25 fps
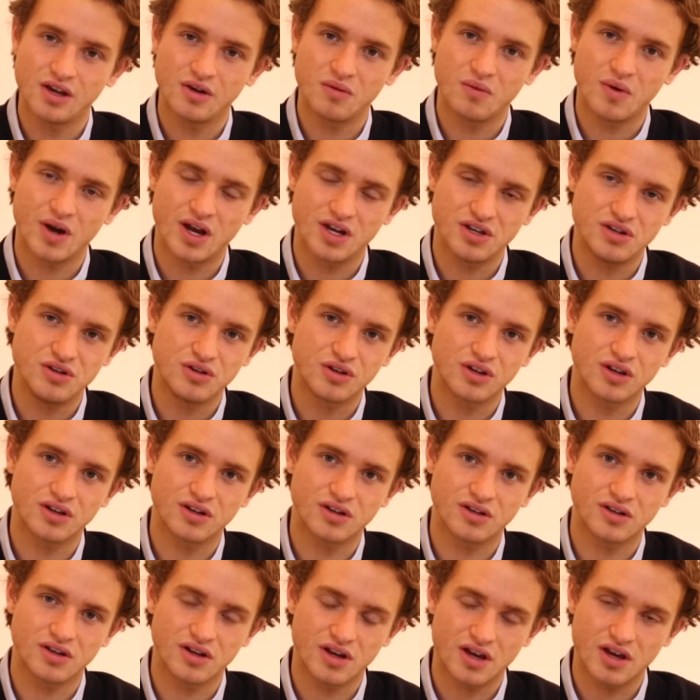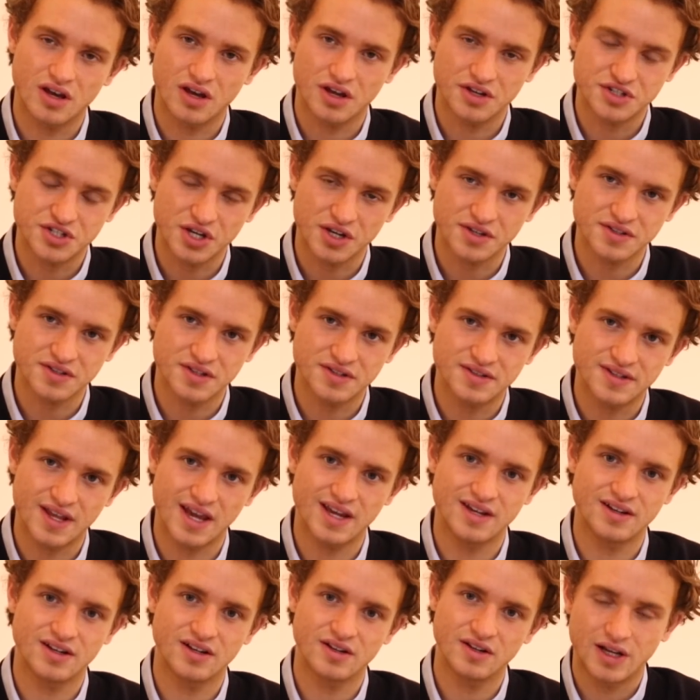where you can adjust the
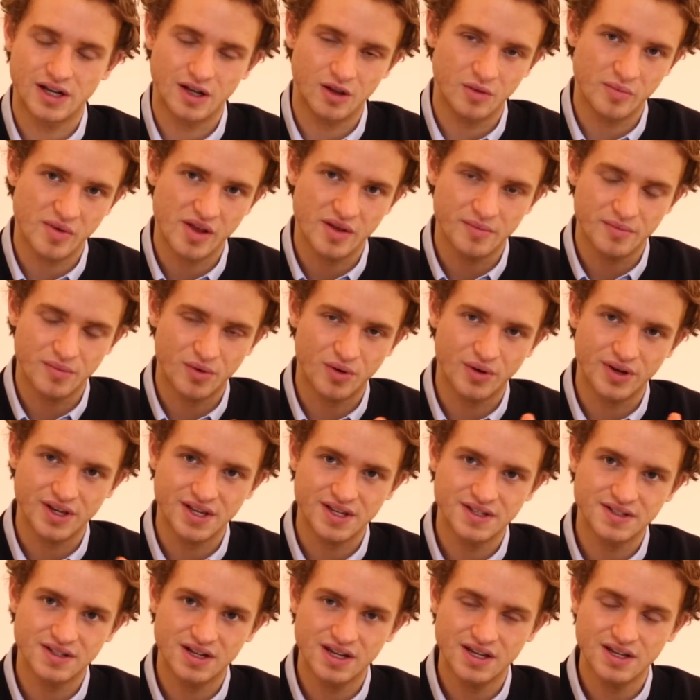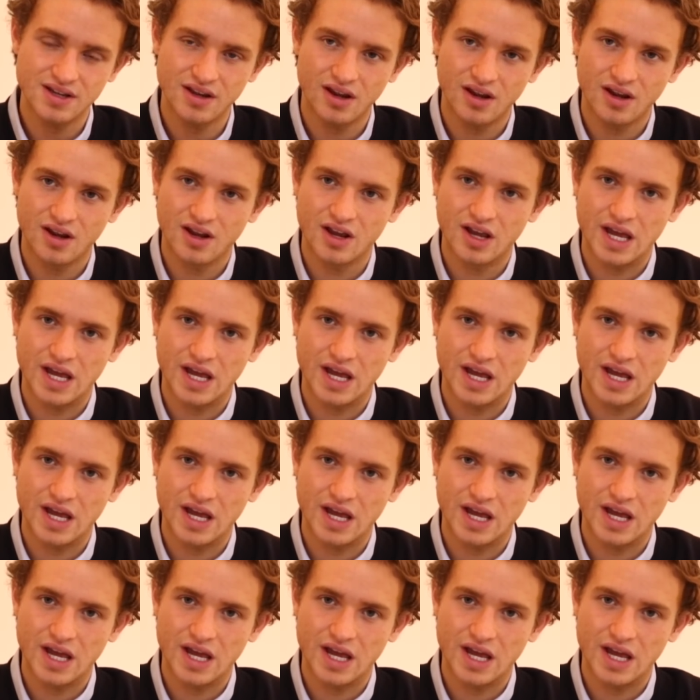date a little bit more easily.